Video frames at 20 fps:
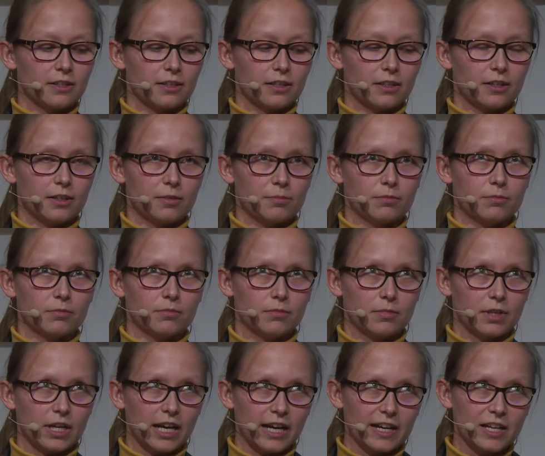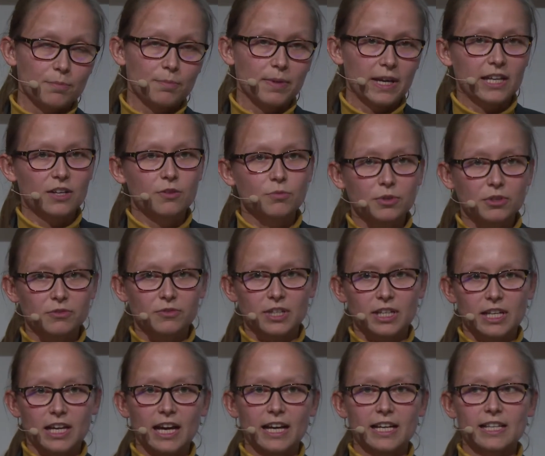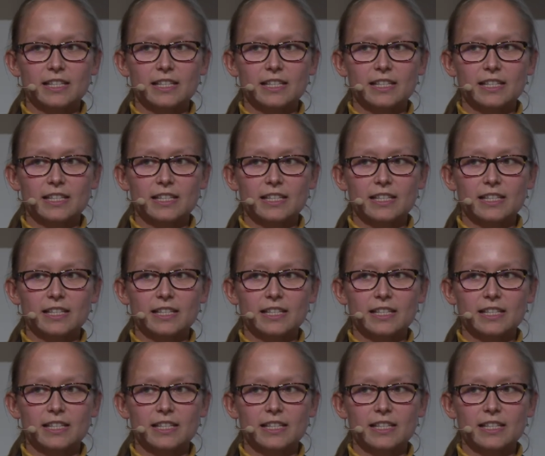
um, high bandwidth and a high